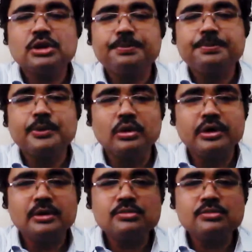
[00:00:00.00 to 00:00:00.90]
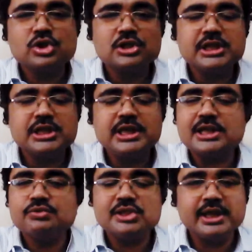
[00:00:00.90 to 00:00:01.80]
the programs, see,
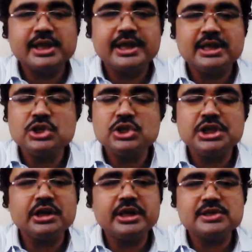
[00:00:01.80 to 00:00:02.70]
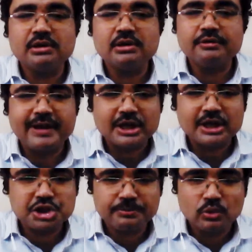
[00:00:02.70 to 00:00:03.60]
as we say, engineering is our
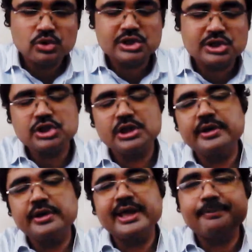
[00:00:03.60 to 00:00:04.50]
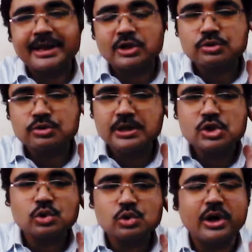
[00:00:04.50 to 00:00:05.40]
flagship course, engineering and
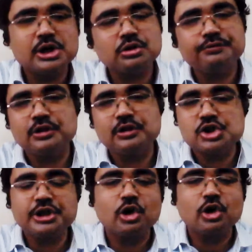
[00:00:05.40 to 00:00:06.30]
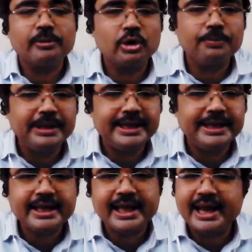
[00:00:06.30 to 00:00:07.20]
management. So I should firstly talk about
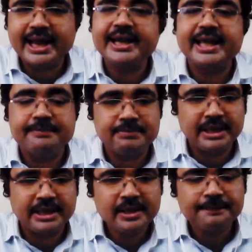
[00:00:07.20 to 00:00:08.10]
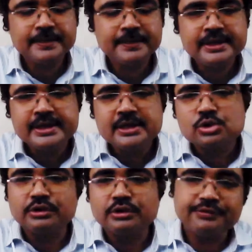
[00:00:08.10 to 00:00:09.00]
BTech and MBA.
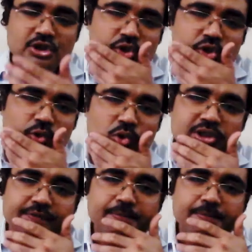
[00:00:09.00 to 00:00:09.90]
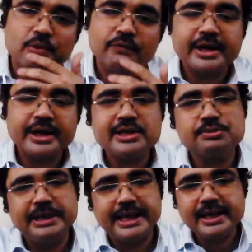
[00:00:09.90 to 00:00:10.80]
So the first course that we provide
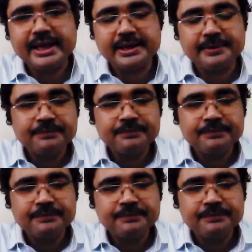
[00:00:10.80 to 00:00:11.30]
is BTech,